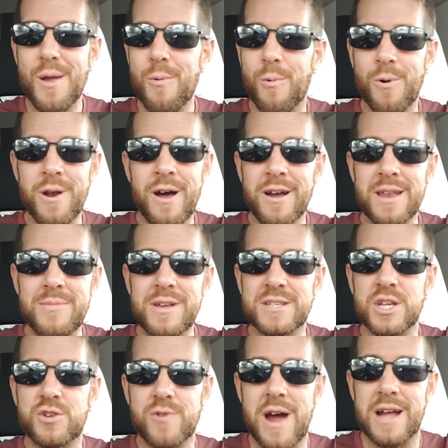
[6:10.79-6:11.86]
we're not gonna be as
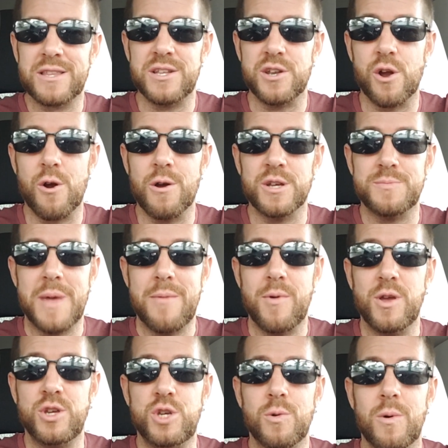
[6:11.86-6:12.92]
attracted to her as
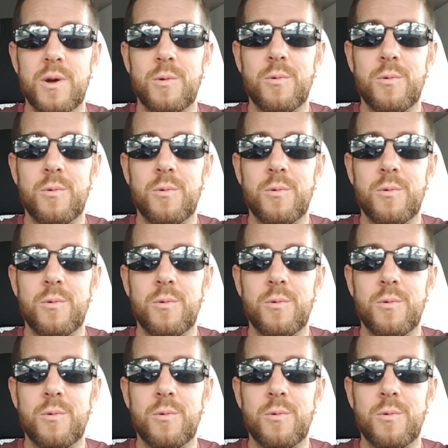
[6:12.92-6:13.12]
maybe she